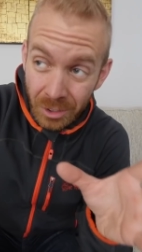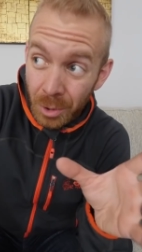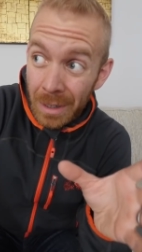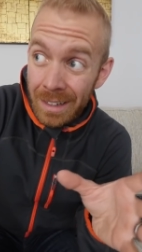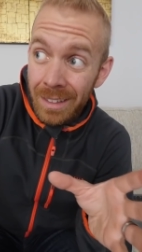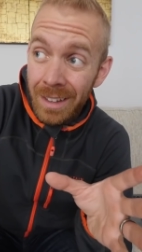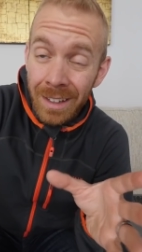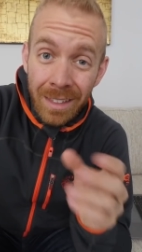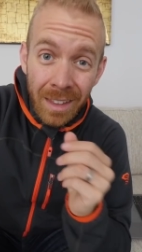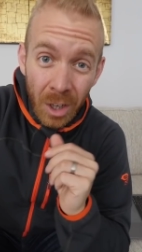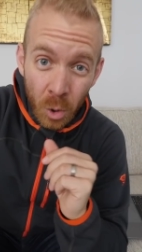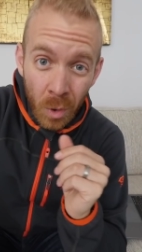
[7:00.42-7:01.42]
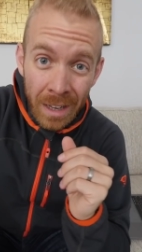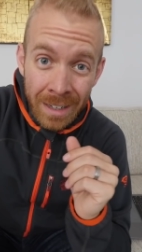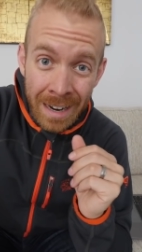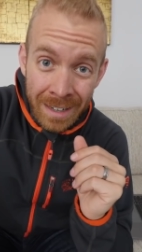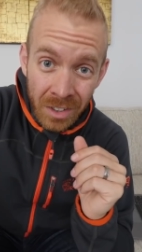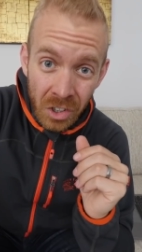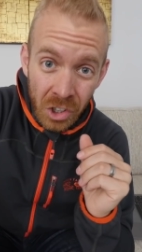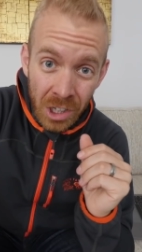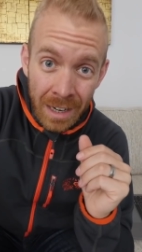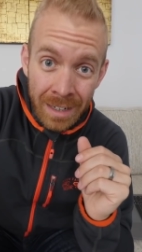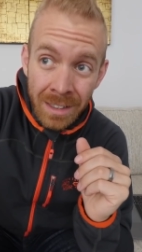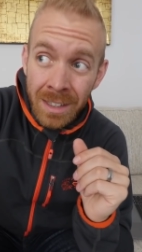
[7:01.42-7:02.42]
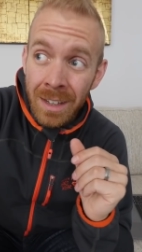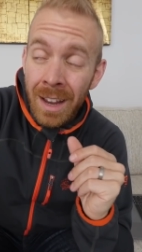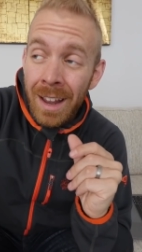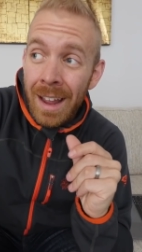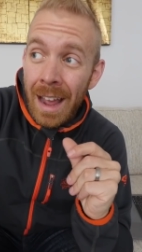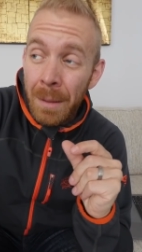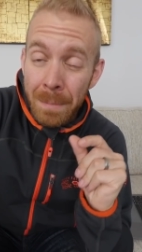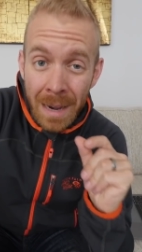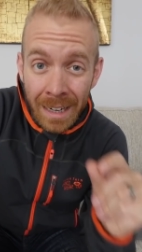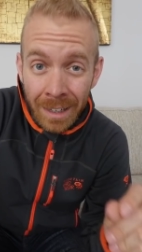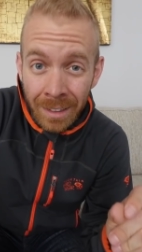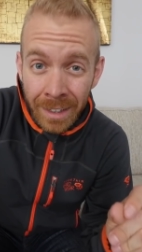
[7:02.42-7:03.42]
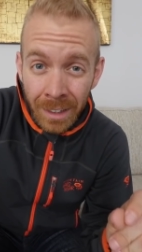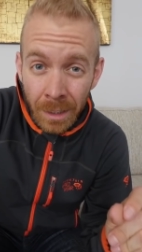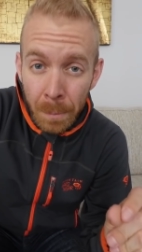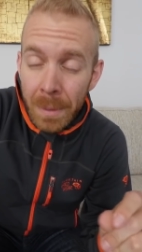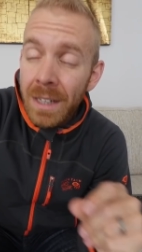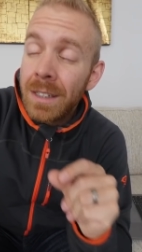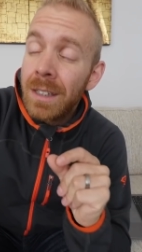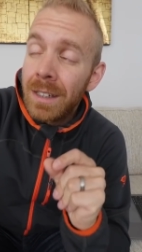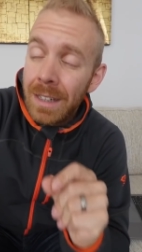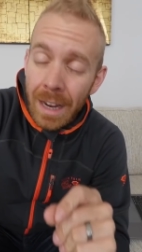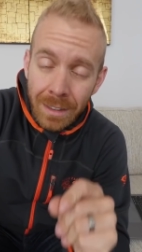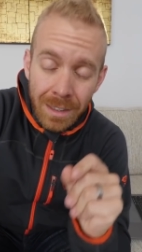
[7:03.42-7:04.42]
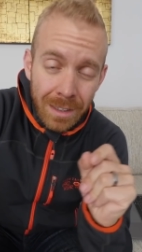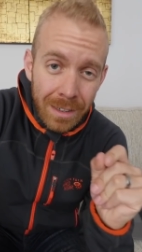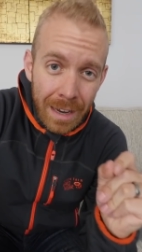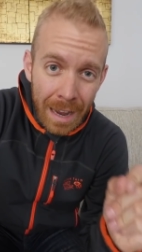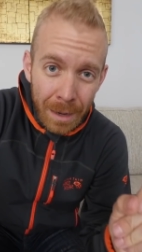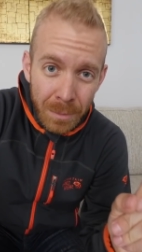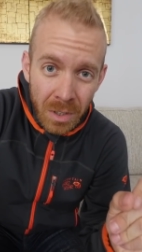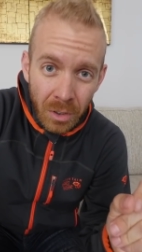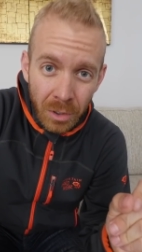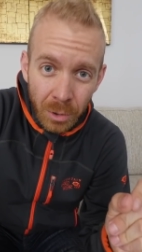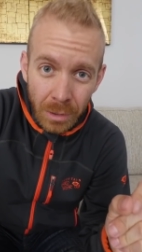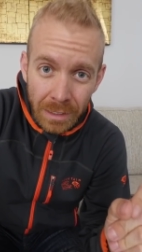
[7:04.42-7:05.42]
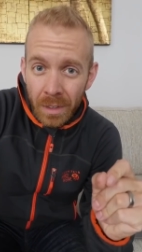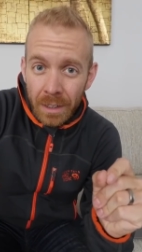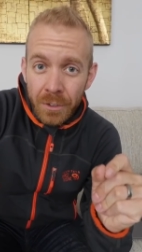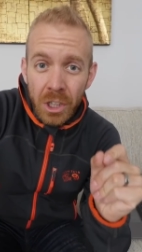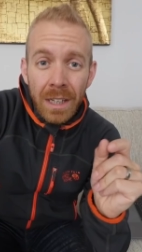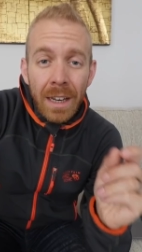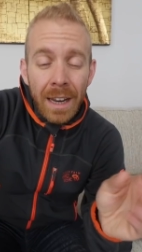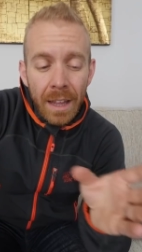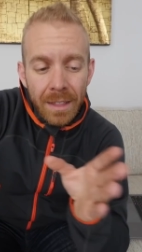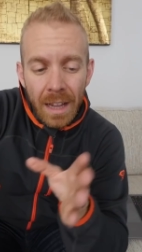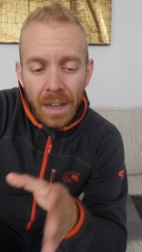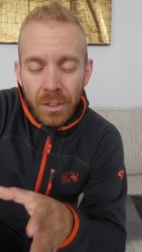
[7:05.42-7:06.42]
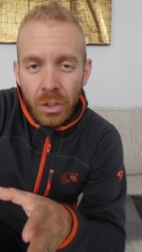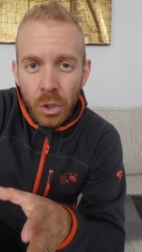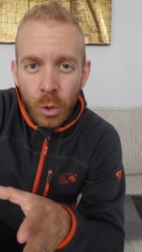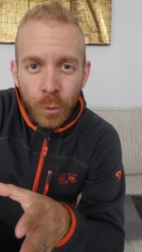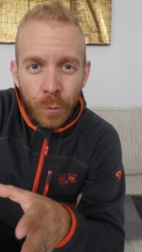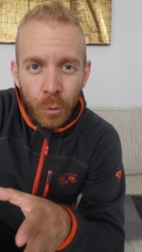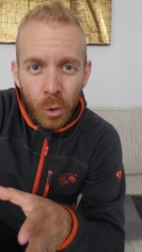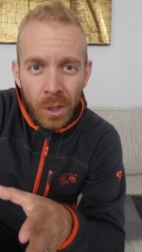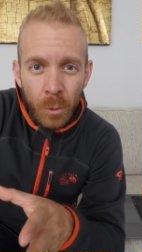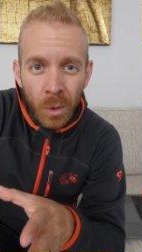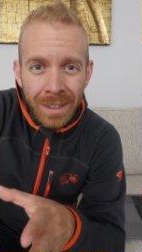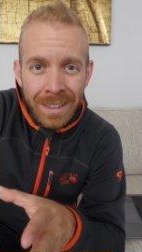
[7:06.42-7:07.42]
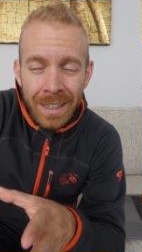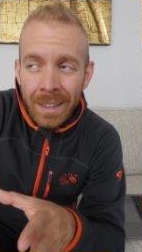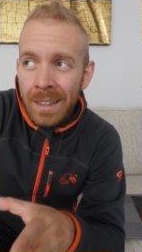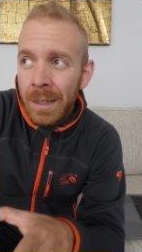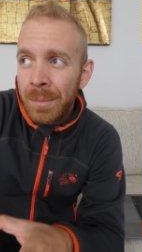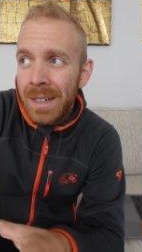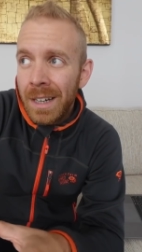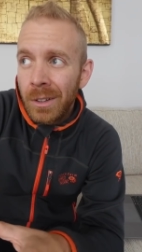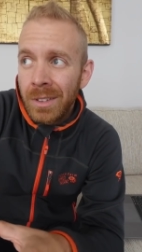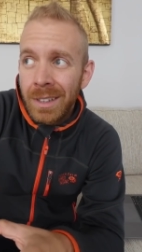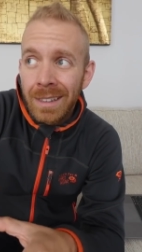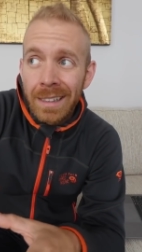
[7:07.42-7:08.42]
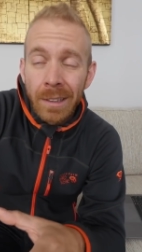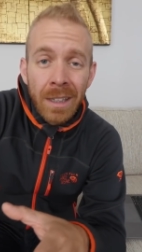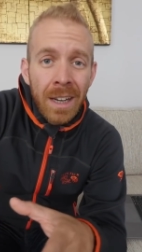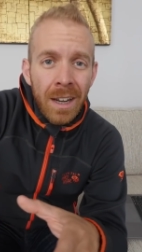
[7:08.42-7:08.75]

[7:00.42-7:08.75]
do I think that Gwen has a chance at making the Olympics? Yes. Absolutely. If she can get that two forty-one time down to like